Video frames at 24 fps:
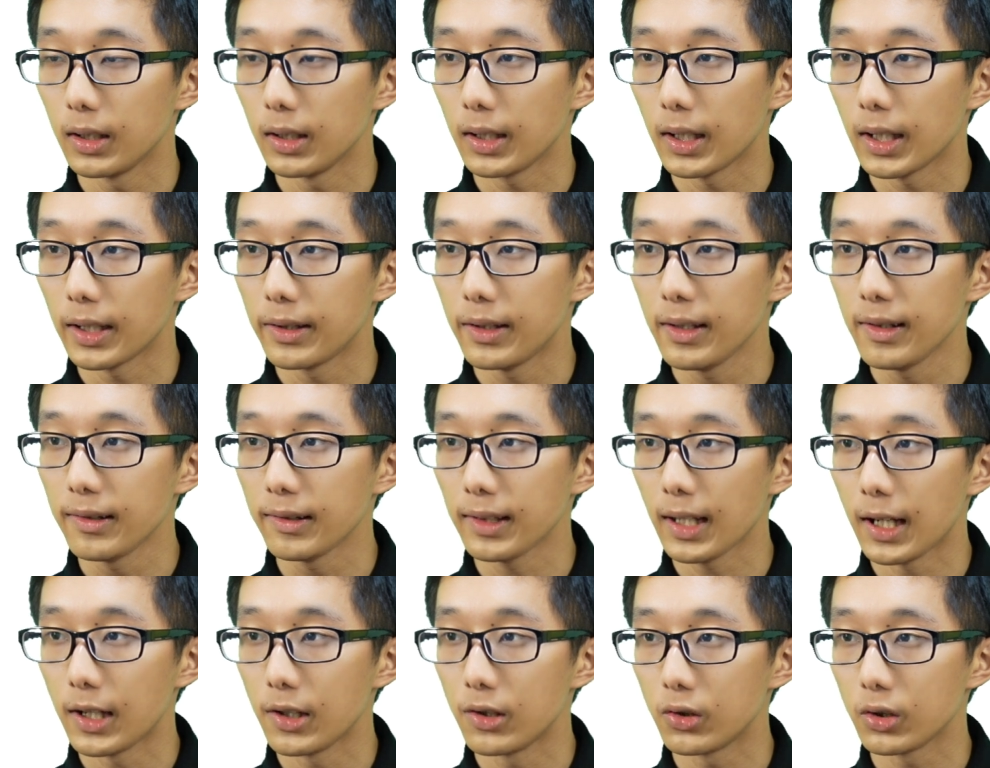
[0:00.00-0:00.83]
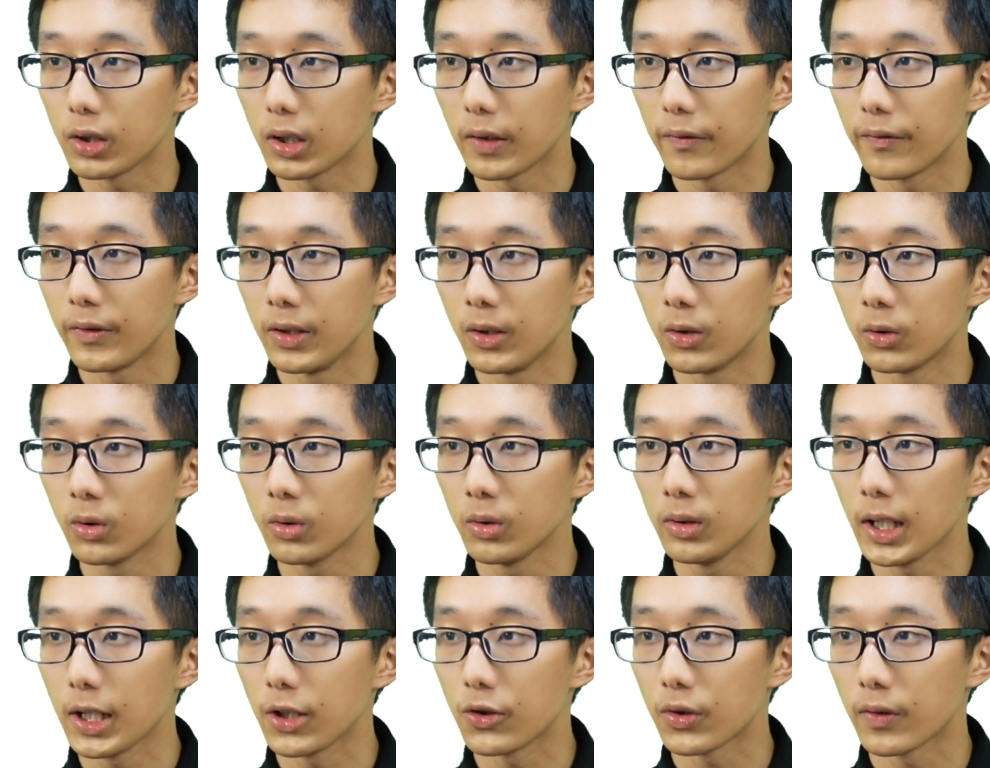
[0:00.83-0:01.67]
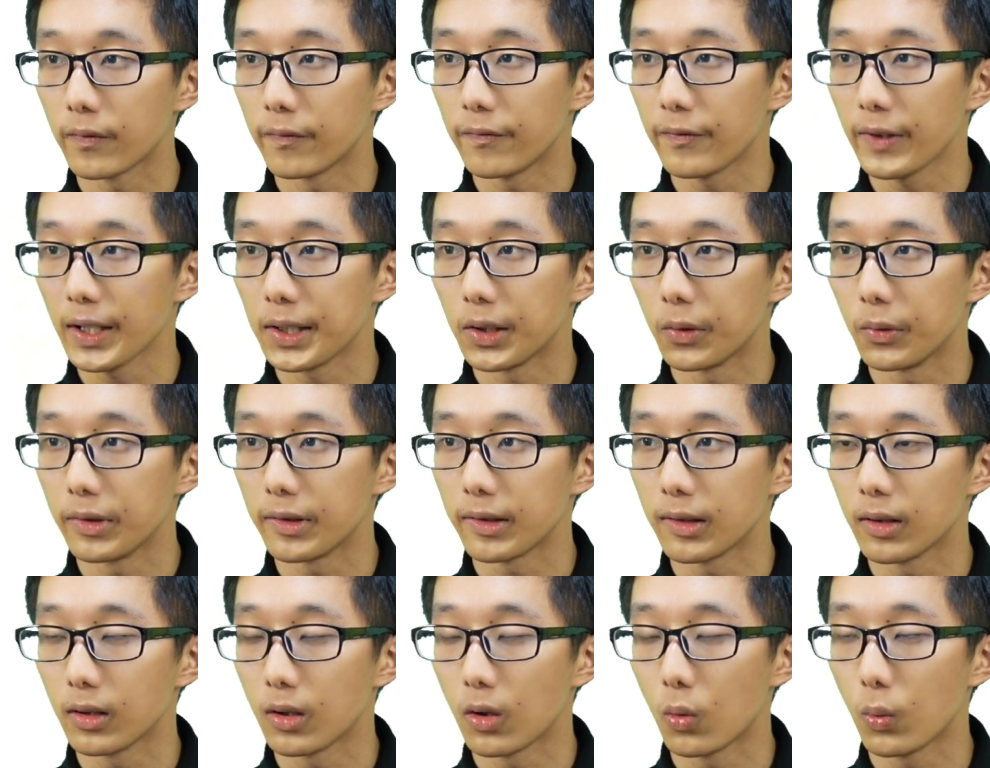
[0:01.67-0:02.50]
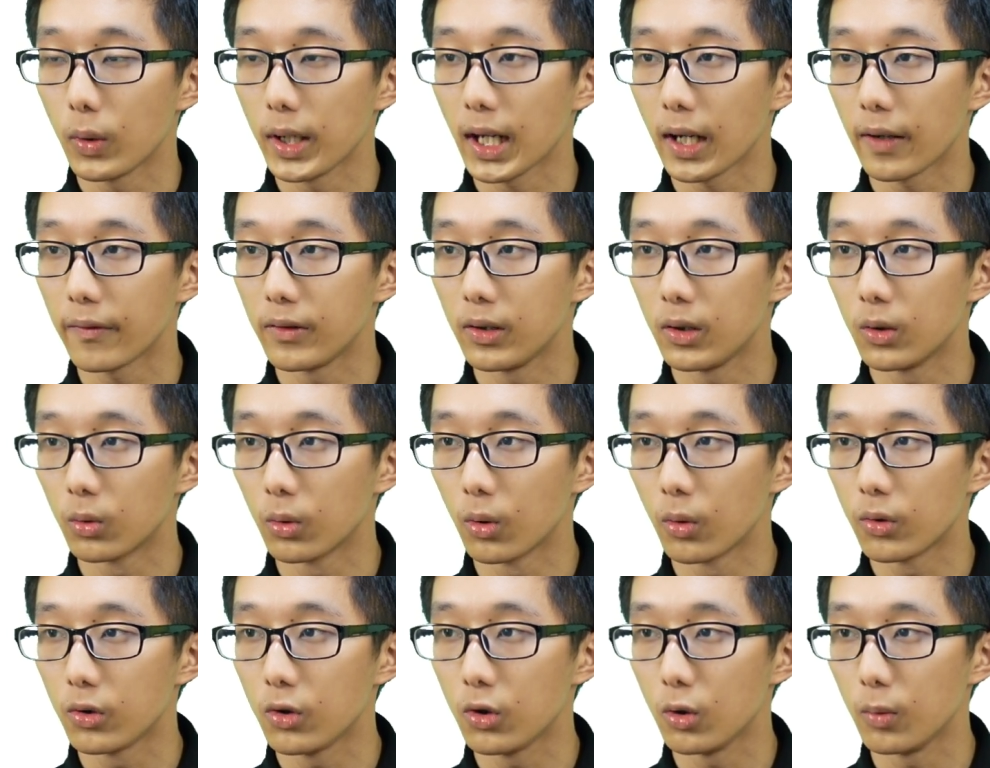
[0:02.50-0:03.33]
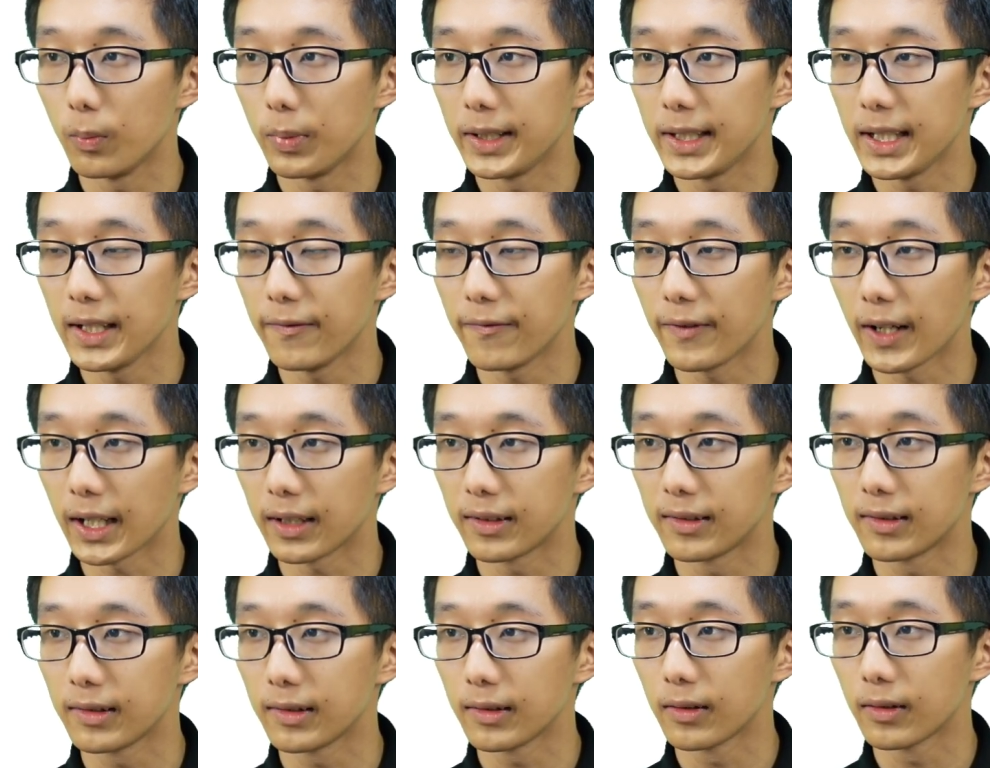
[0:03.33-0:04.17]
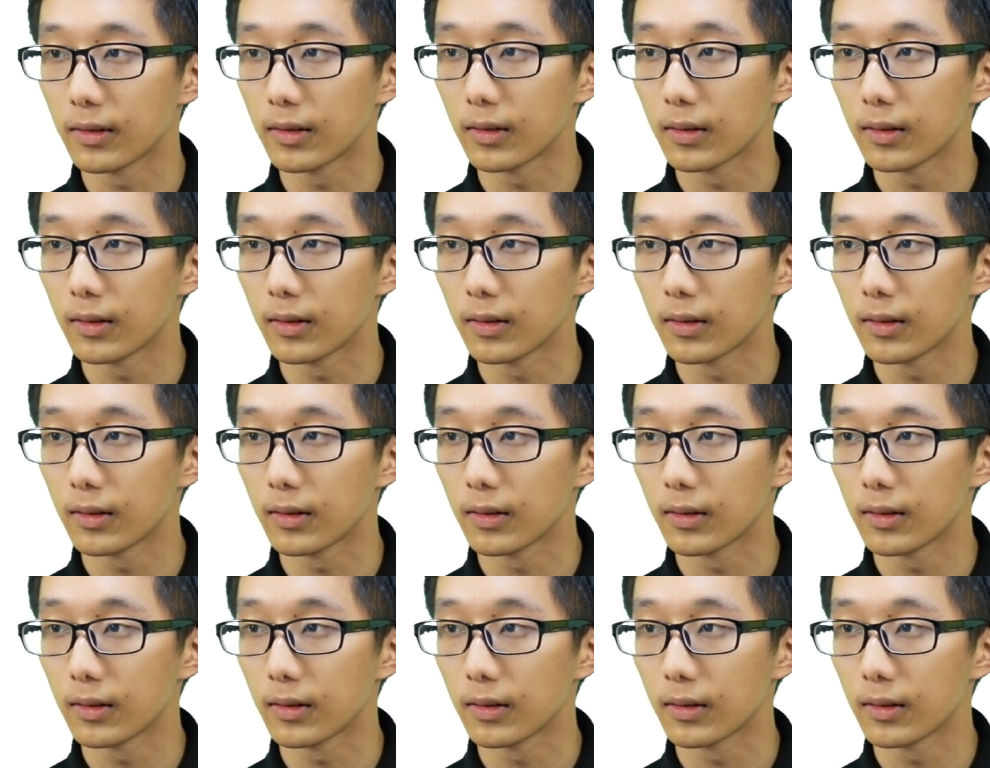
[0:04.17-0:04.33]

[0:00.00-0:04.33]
At this stage, if neurulation fails, we have neural tube defects.